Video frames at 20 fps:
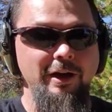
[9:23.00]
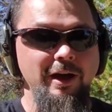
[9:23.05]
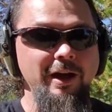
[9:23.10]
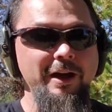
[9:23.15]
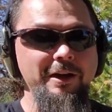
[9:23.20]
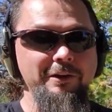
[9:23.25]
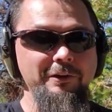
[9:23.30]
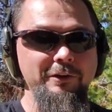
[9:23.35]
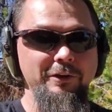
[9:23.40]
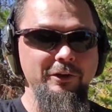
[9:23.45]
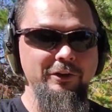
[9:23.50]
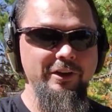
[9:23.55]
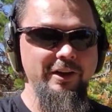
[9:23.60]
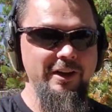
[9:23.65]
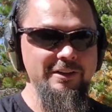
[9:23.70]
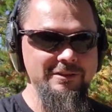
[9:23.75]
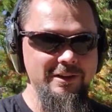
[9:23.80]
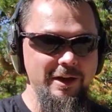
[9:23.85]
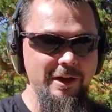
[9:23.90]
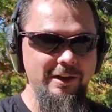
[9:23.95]
I don't know,
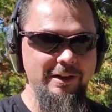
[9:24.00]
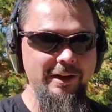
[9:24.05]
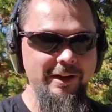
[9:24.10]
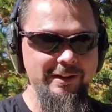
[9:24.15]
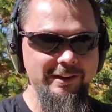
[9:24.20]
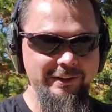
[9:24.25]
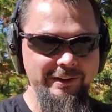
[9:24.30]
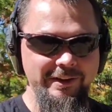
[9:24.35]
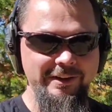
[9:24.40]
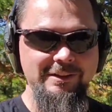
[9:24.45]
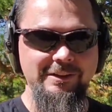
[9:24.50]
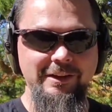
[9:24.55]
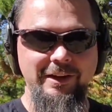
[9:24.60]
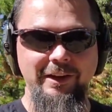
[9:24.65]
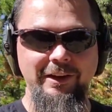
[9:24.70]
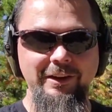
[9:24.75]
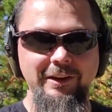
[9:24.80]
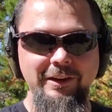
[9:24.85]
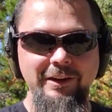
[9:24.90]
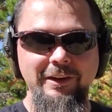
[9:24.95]
guys. I kind of like
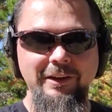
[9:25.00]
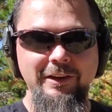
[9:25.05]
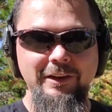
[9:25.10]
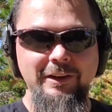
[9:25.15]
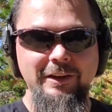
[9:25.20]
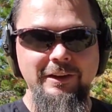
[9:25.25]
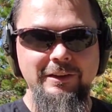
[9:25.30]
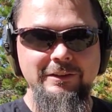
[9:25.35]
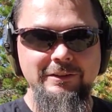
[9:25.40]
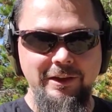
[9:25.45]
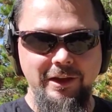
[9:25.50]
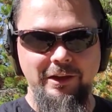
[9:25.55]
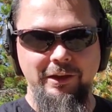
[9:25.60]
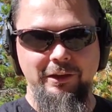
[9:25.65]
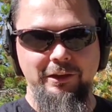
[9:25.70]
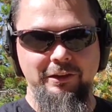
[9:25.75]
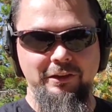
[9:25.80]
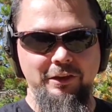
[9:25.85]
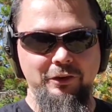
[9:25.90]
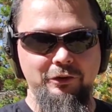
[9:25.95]
that. Dang
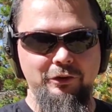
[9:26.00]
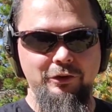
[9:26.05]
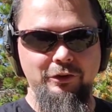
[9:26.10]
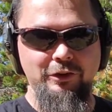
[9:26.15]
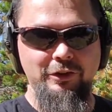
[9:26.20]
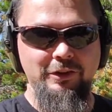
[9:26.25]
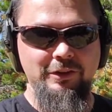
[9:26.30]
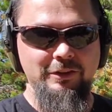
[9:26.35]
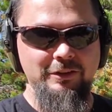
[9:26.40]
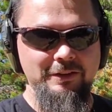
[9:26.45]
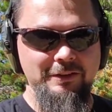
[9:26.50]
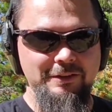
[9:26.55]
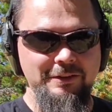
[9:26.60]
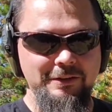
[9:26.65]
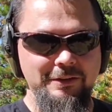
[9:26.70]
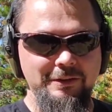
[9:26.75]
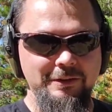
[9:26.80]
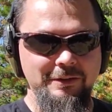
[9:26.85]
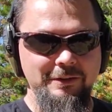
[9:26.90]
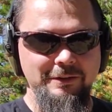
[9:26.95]
it. I really
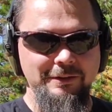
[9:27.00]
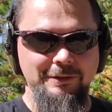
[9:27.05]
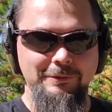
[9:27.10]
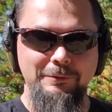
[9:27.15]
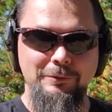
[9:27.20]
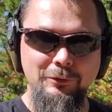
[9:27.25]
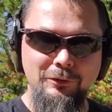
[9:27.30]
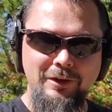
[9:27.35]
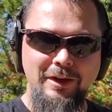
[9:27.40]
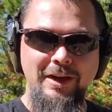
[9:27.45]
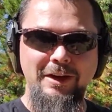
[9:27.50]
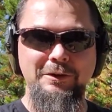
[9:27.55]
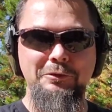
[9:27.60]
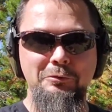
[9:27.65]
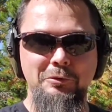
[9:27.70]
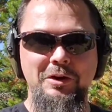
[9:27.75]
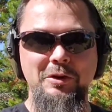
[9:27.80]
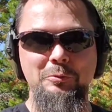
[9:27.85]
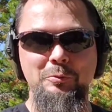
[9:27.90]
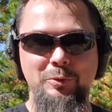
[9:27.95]
had
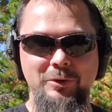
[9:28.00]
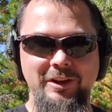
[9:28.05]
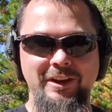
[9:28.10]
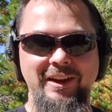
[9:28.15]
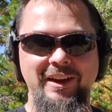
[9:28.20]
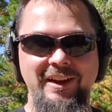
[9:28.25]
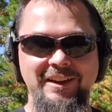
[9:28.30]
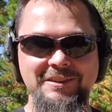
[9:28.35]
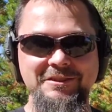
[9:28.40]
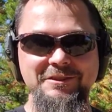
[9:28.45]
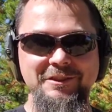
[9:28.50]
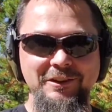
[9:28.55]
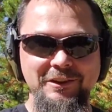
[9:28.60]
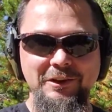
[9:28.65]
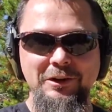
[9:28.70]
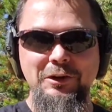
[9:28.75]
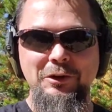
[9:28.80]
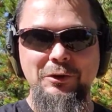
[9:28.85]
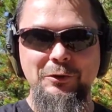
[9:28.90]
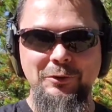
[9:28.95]
great plans
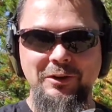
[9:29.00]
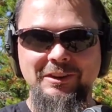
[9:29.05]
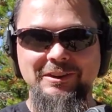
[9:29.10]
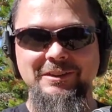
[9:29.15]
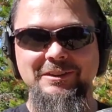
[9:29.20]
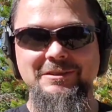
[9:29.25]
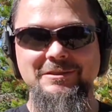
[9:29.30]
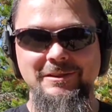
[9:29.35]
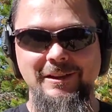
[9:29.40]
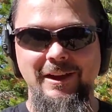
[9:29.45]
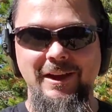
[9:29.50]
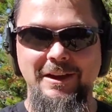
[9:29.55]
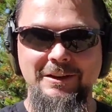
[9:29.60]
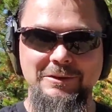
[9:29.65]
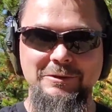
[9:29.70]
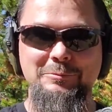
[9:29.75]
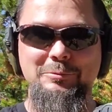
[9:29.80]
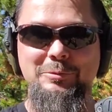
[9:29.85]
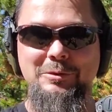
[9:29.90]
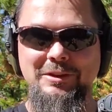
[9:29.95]
with this slide
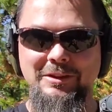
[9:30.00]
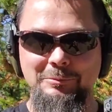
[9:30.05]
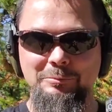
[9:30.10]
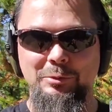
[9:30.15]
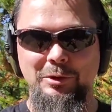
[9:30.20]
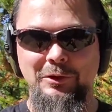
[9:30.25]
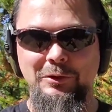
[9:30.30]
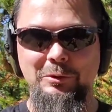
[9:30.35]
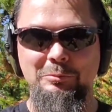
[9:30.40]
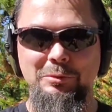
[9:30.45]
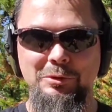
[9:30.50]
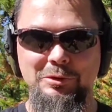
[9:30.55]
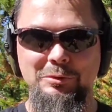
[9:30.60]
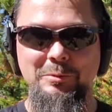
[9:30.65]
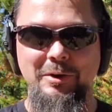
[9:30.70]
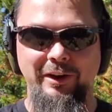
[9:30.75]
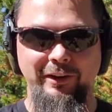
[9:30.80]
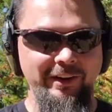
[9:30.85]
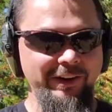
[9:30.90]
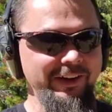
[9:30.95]
to build the
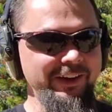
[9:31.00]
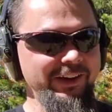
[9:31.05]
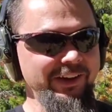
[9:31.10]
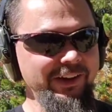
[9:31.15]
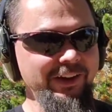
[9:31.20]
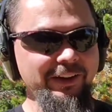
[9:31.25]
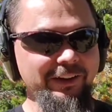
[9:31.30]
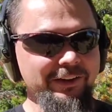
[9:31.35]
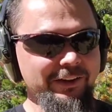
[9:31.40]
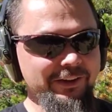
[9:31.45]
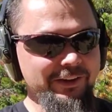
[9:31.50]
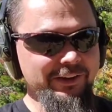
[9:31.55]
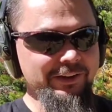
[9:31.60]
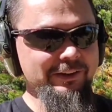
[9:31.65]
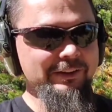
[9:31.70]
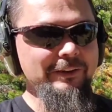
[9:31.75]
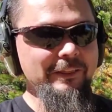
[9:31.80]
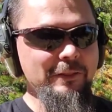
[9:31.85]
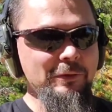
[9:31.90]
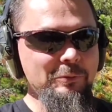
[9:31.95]
blueberry again.
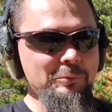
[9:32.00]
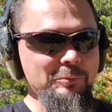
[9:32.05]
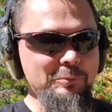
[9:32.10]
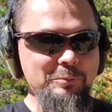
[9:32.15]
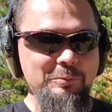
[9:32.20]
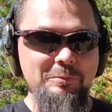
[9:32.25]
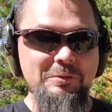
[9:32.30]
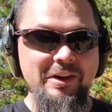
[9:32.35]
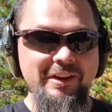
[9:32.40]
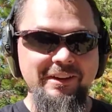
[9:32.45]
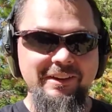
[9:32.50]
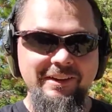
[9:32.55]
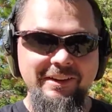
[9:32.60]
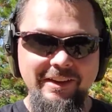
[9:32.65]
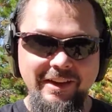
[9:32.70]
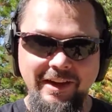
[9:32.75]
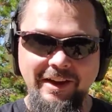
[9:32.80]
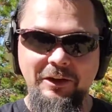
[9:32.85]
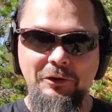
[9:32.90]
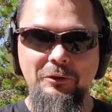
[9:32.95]
But
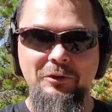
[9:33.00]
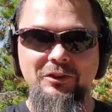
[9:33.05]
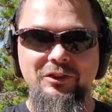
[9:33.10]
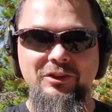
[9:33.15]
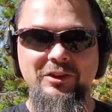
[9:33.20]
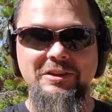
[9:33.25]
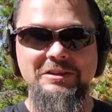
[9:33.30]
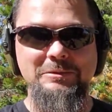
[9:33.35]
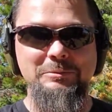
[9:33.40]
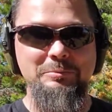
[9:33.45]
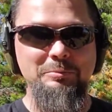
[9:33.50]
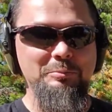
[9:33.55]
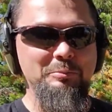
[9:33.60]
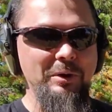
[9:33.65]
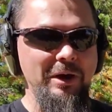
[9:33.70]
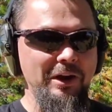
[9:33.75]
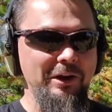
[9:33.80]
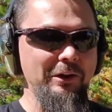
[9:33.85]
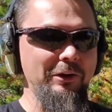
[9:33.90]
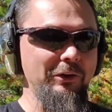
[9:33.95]
now with this
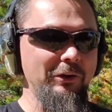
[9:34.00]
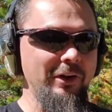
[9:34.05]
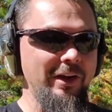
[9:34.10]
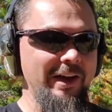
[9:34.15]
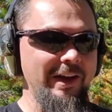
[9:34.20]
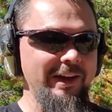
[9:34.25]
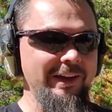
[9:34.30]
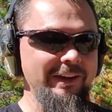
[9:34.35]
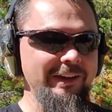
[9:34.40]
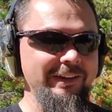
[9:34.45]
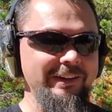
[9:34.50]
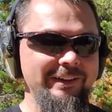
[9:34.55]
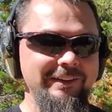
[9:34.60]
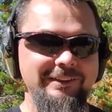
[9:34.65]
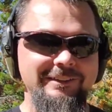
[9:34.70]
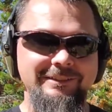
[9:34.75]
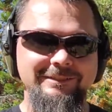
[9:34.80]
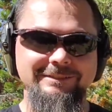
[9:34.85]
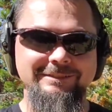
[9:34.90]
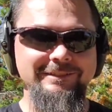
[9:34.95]
barrel,
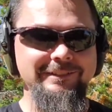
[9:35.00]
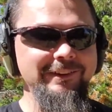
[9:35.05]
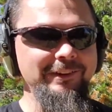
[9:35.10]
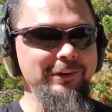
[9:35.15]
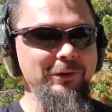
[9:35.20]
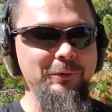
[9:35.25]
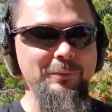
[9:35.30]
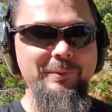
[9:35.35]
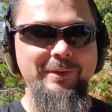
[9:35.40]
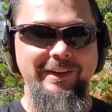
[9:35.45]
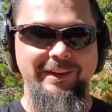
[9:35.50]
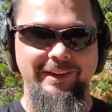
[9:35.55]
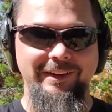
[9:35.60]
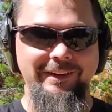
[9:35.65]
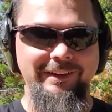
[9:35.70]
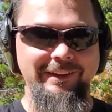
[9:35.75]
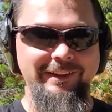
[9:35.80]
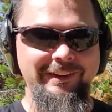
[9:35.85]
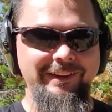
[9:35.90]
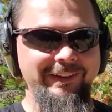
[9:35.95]
oh
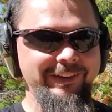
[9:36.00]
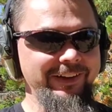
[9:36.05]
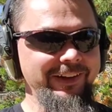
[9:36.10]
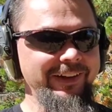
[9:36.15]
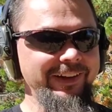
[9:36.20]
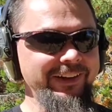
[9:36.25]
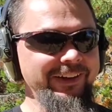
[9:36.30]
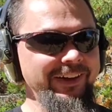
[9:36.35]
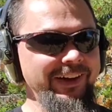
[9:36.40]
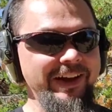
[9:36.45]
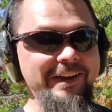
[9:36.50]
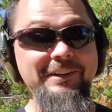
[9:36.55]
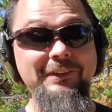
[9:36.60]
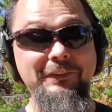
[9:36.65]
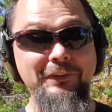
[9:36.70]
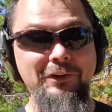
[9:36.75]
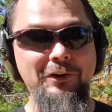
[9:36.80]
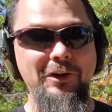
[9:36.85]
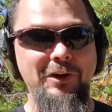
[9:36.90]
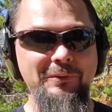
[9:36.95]
man, I don't
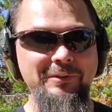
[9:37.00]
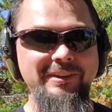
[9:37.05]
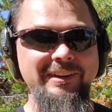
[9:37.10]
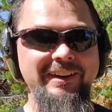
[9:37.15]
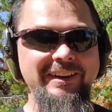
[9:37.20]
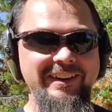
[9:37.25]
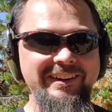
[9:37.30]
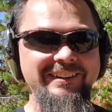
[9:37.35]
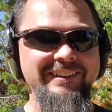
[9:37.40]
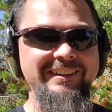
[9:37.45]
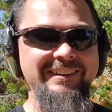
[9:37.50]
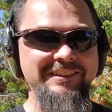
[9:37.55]
know. I'm kind